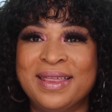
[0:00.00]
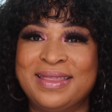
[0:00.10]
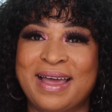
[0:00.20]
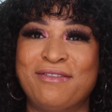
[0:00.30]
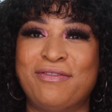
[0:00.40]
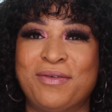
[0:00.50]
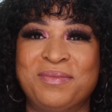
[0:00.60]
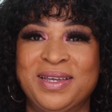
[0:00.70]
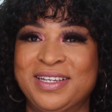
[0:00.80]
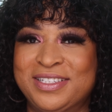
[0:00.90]
that for
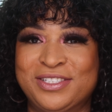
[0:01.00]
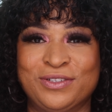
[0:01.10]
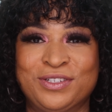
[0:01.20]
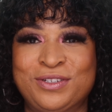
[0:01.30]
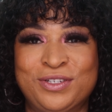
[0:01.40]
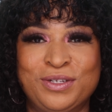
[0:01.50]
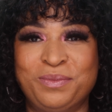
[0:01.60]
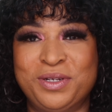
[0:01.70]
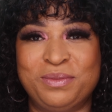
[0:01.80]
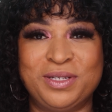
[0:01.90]
me is just
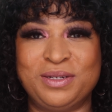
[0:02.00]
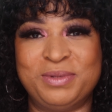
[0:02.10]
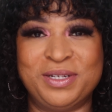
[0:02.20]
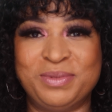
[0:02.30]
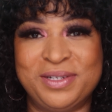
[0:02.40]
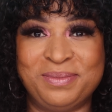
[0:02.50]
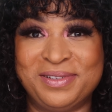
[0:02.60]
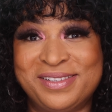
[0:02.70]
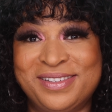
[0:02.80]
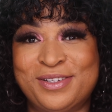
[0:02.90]
super duper duper duper
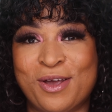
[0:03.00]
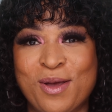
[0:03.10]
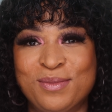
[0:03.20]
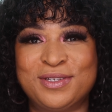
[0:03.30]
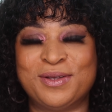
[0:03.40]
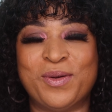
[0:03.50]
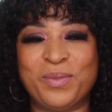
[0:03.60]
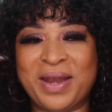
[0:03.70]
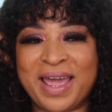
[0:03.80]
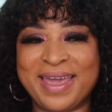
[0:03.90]
duper thumbs
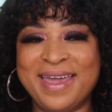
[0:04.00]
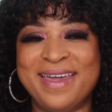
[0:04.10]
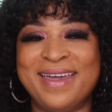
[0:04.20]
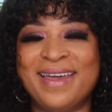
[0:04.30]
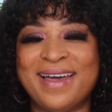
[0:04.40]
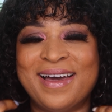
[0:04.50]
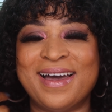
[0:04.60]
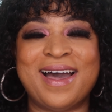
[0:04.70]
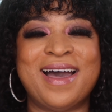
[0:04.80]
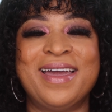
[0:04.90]
of like
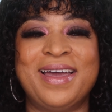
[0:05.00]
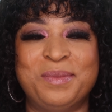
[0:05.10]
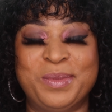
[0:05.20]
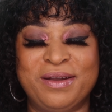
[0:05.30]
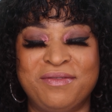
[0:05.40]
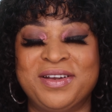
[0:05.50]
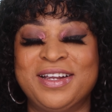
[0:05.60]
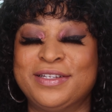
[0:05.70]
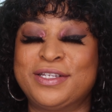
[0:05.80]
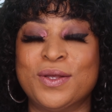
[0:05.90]
I am loving
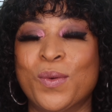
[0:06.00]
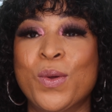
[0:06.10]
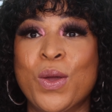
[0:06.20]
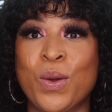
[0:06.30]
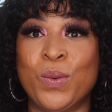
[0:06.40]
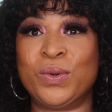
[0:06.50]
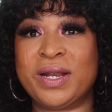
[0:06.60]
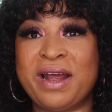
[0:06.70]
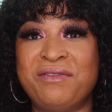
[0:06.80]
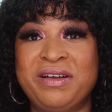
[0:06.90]
it so
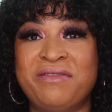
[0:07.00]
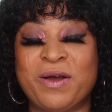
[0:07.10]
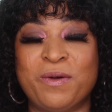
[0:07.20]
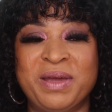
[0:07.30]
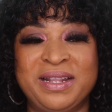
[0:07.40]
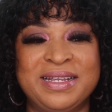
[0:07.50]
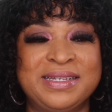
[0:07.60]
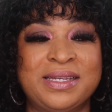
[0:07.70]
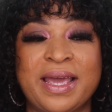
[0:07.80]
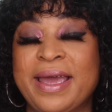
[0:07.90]
would I really recommend
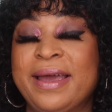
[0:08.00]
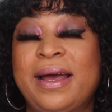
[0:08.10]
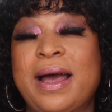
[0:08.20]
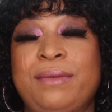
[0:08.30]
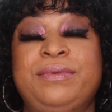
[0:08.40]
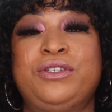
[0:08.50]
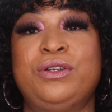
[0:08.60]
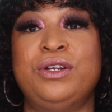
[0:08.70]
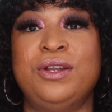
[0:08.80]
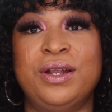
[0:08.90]
this air?
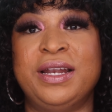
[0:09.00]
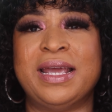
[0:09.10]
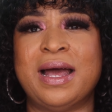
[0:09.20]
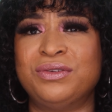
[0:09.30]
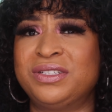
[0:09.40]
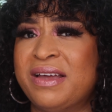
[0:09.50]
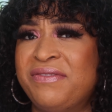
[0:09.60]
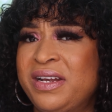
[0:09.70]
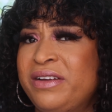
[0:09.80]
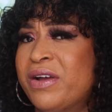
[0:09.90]
Absolutely. I would
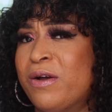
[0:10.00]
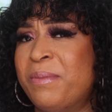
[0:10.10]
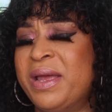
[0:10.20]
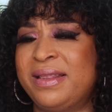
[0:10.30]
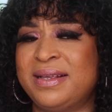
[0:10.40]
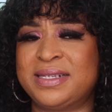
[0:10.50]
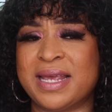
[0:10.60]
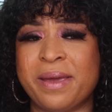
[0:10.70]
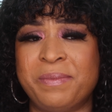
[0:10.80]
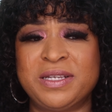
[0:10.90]
definitely recommend this
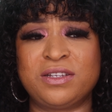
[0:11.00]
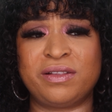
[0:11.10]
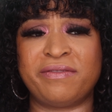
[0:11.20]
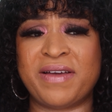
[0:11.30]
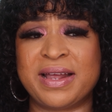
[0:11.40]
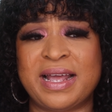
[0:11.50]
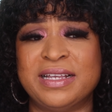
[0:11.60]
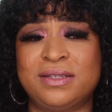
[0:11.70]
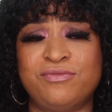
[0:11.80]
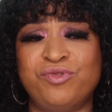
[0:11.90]
air based on the fact that
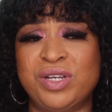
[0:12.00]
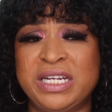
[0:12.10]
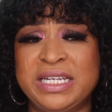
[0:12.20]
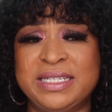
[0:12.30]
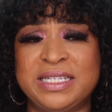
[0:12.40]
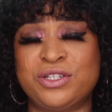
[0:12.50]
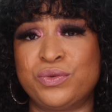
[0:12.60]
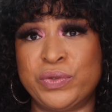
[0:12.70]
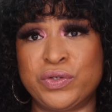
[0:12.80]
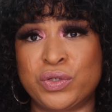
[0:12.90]
it's really easy
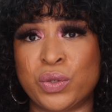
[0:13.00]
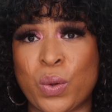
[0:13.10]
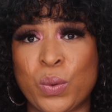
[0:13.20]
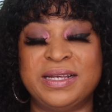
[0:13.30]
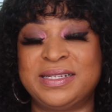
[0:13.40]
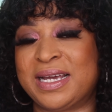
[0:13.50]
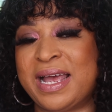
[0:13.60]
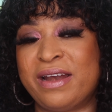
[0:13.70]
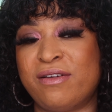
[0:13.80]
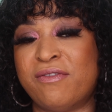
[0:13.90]
to install. It's a
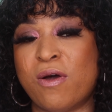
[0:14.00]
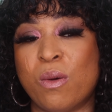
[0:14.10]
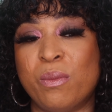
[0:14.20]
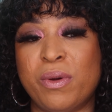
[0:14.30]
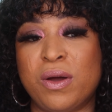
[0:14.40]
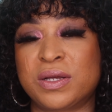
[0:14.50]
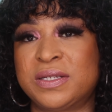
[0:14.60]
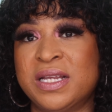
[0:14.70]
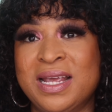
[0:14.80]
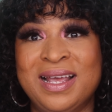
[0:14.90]
kind of
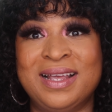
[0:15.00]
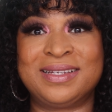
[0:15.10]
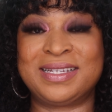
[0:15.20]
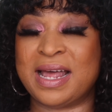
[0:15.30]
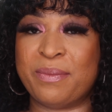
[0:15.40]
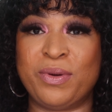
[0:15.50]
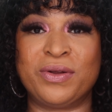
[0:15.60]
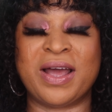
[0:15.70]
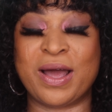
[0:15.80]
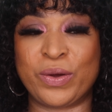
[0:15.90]
unbox slap
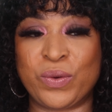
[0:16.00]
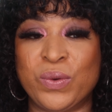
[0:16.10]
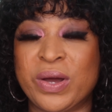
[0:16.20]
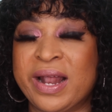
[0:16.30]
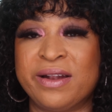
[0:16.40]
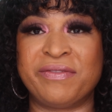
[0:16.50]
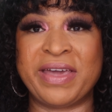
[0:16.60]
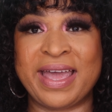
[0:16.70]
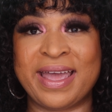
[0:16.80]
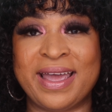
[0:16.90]
on and go kind of
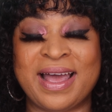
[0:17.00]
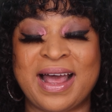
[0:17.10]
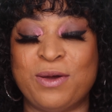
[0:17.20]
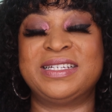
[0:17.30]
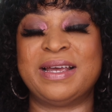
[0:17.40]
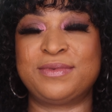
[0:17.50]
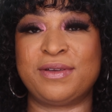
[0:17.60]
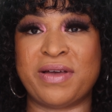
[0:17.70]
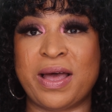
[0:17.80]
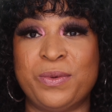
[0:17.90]
hair and in terms
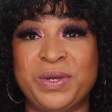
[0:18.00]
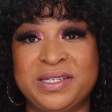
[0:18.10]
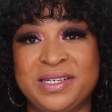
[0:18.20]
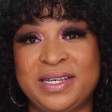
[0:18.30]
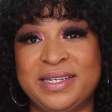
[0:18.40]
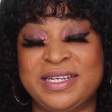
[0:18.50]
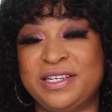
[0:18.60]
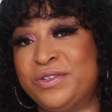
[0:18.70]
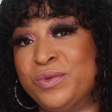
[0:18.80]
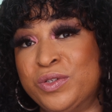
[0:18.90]
of how easy it
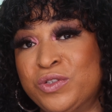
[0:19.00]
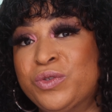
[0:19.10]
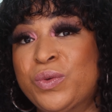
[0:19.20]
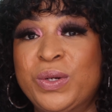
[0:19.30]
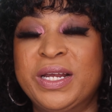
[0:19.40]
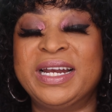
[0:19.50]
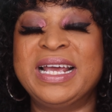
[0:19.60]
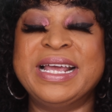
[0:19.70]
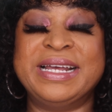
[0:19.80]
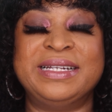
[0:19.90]
is to install it
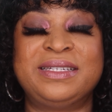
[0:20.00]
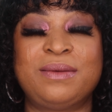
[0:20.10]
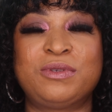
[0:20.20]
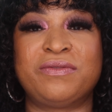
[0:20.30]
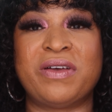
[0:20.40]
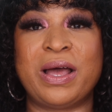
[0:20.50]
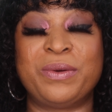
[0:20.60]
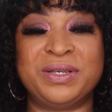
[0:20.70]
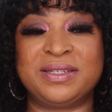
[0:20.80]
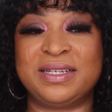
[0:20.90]
in terms of
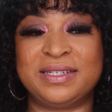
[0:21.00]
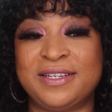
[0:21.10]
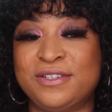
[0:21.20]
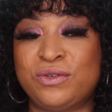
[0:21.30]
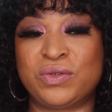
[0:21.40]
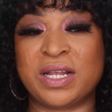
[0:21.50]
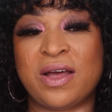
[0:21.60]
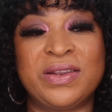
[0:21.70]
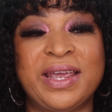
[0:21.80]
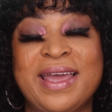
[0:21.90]
how easy it is to
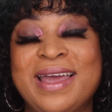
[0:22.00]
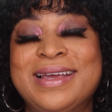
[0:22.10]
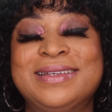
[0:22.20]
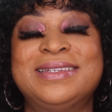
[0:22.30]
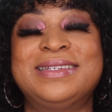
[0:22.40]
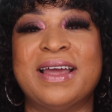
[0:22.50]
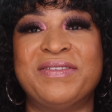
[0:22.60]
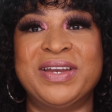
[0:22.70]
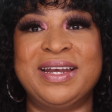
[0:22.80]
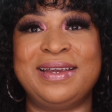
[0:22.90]
style the hair is
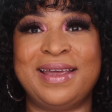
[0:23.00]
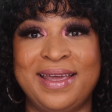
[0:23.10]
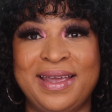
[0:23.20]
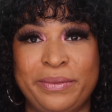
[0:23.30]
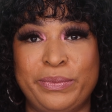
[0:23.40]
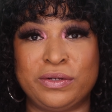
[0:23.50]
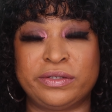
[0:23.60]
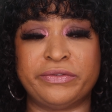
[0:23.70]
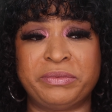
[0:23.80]
definitely a a plus for